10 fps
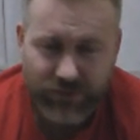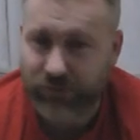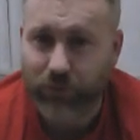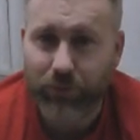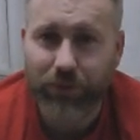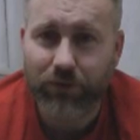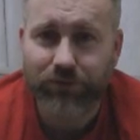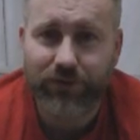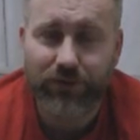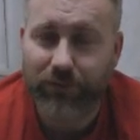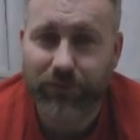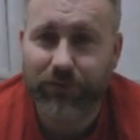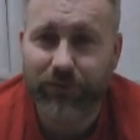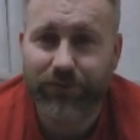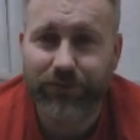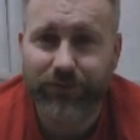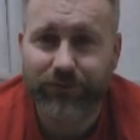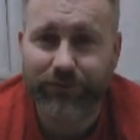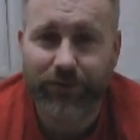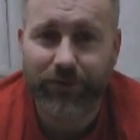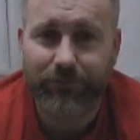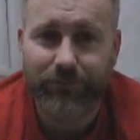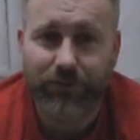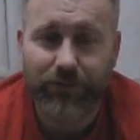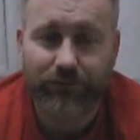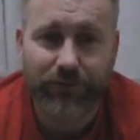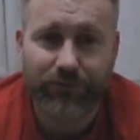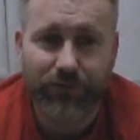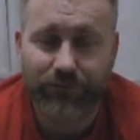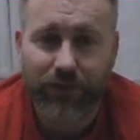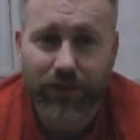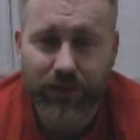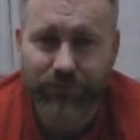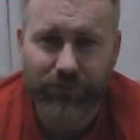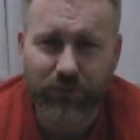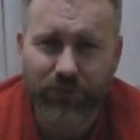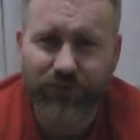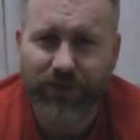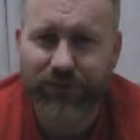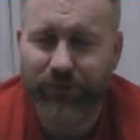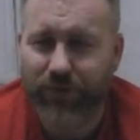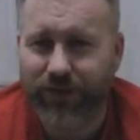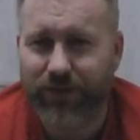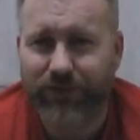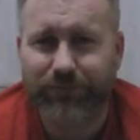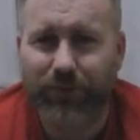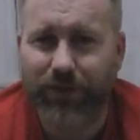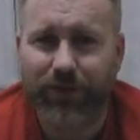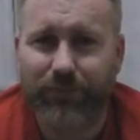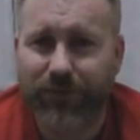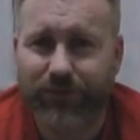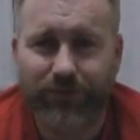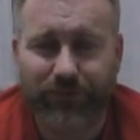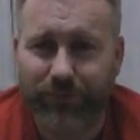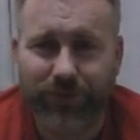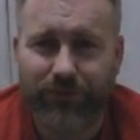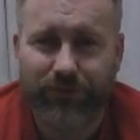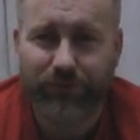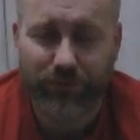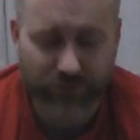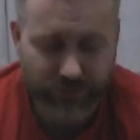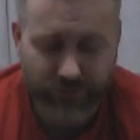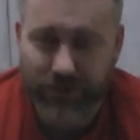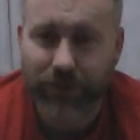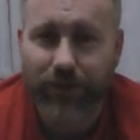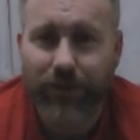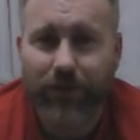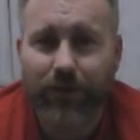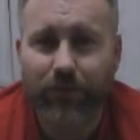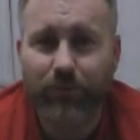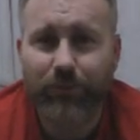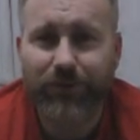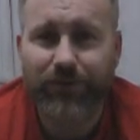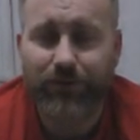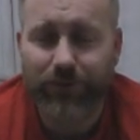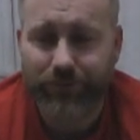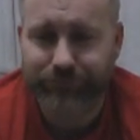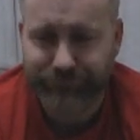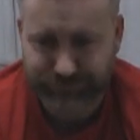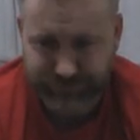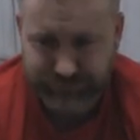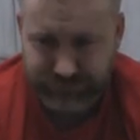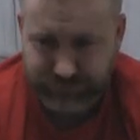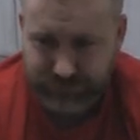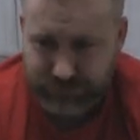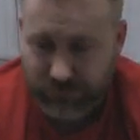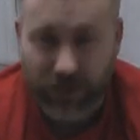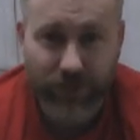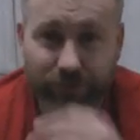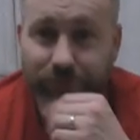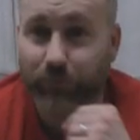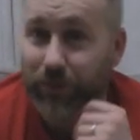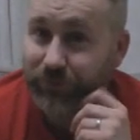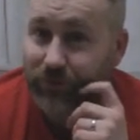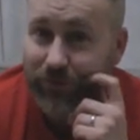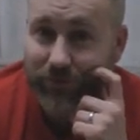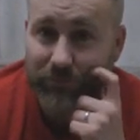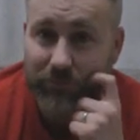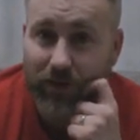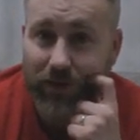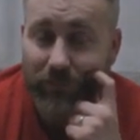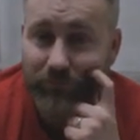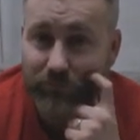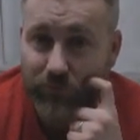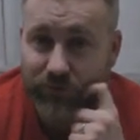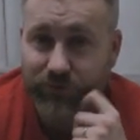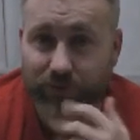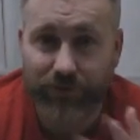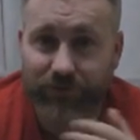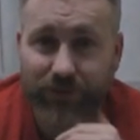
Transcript: some more poetry, there may be other things that I, if the mood takes me, I get inspired, I may do something else and put it on here. I will be doing, there's the website, which I've